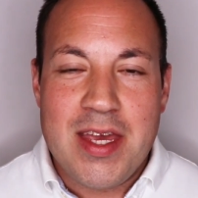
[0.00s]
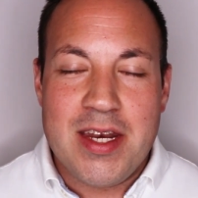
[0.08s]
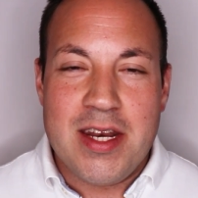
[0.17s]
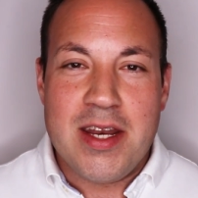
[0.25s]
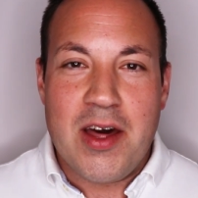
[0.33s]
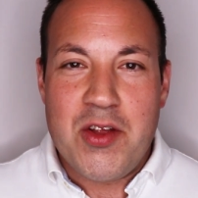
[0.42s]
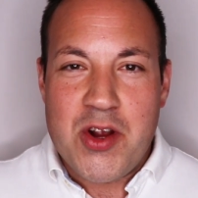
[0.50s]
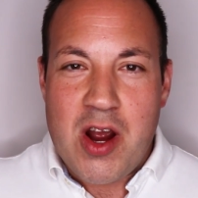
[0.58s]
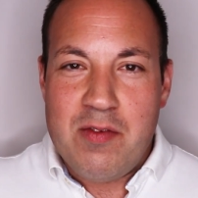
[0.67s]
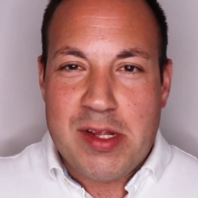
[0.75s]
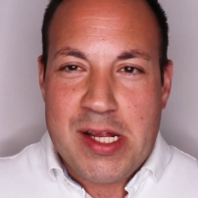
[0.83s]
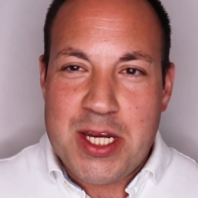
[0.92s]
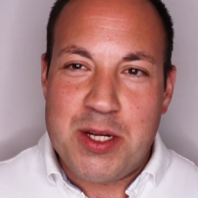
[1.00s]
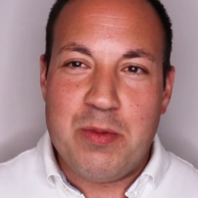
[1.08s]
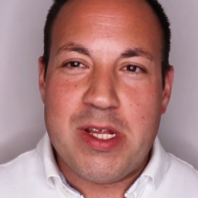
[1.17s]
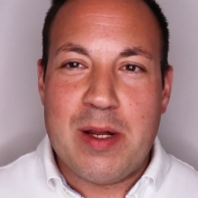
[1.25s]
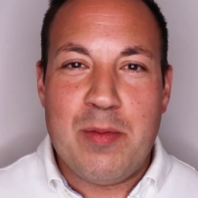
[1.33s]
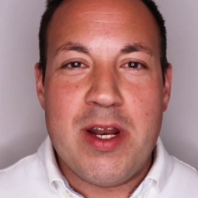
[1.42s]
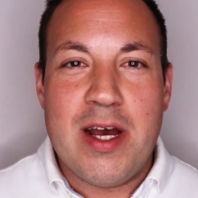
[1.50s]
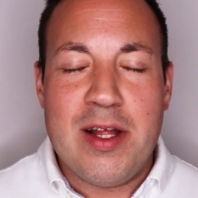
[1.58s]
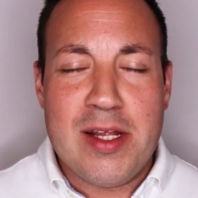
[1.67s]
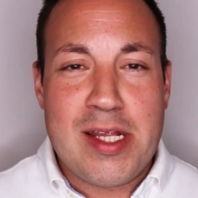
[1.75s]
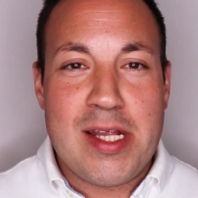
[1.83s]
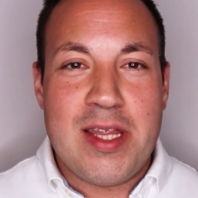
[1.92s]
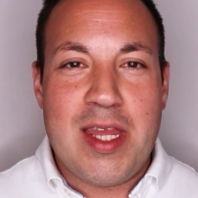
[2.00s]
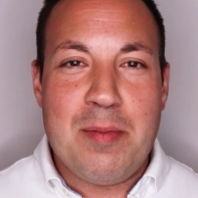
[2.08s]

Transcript: In another conversation with someone else,